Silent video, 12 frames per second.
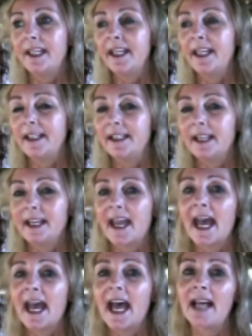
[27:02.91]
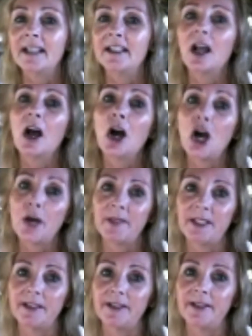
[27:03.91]
it has
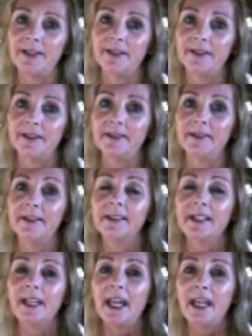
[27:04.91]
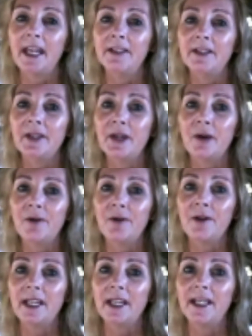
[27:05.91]
obstacles. And
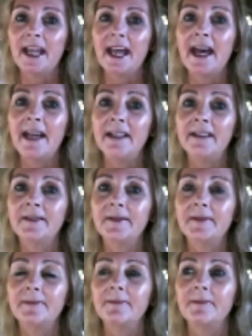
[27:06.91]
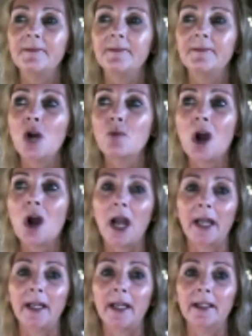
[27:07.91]
so it has a
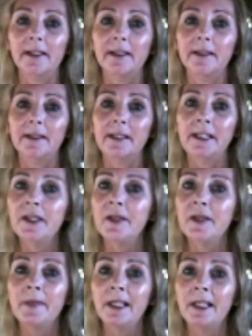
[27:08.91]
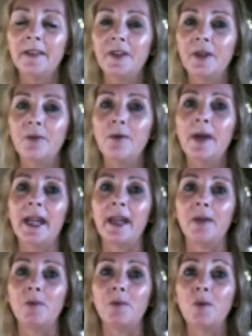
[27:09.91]
rock in the middle of the way.
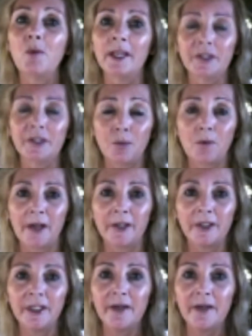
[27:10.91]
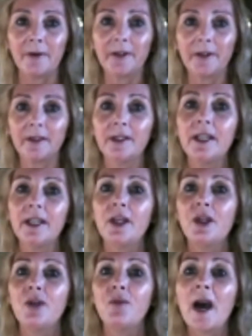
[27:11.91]
Well, what does the water do?
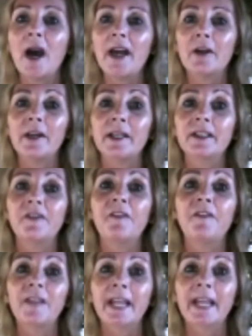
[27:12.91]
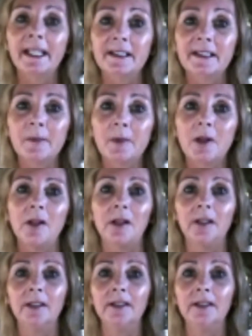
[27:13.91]
The water is flexible,